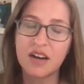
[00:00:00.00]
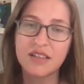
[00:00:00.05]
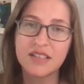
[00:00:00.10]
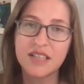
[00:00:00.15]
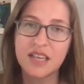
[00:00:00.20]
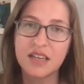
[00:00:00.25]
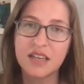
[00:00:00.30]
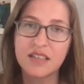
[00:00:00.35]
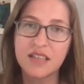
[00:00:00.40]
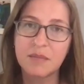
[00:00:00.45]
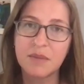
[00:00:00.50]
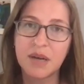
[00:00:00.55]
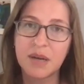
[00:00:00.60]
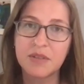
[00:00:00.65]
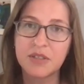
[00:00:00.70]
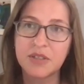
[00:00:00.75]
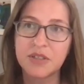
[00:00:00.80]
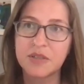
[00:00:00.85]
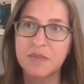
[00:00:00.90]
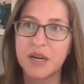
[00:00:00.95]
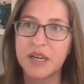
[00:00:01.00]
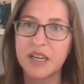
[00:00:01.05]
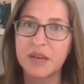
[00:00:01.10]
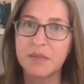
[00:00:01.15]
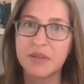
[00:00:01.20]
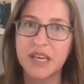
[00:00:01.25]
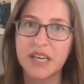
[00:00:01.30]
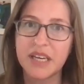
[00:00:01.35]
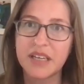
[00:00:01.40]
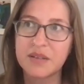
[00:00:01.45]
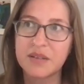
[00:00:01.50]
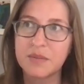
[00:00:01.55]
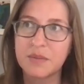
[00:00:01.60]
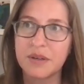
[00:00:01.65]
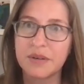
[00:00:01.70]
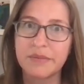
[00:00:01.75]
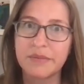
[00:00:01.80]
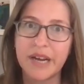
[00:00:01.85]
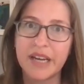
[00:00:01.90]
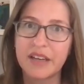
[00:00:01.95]
sales on Publishers Marketplace,
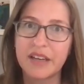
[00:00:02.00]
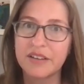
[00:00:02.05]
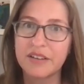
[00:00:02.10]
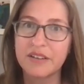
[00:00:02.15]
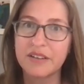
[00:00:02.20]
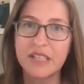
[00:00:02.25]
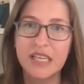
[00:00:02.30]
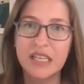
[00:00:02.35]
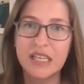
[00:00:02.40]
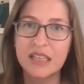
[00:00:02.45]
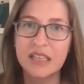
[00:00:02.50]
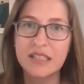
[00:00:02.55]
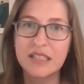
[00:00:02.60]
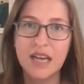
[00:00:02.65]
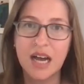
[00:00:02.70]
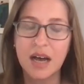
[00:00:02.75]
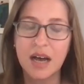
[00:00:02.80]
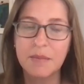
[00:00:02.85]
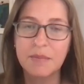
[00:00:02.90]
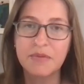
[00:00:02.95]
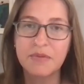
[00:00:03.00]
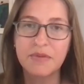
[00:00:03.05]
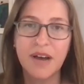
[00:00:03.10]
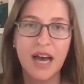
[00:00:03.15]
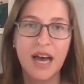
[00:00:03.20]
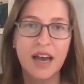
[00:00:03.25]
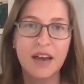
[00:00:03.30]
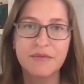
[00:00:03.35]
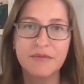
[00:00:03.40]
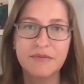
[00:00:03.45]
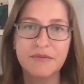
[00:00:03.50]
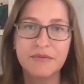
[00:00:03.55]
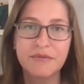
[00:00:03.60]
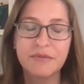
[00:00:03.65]
we're regularly in the top five